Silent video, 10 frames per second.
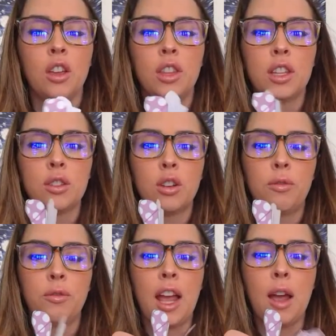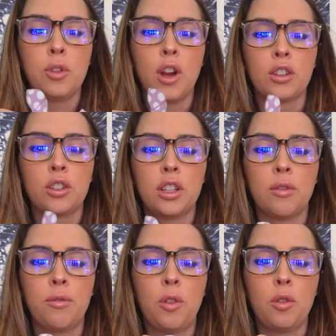This little flap, you're actually going to
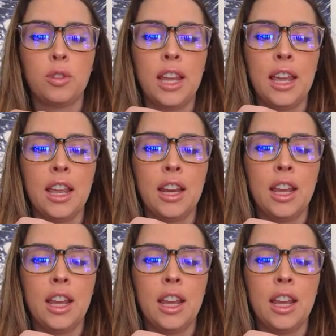fold in.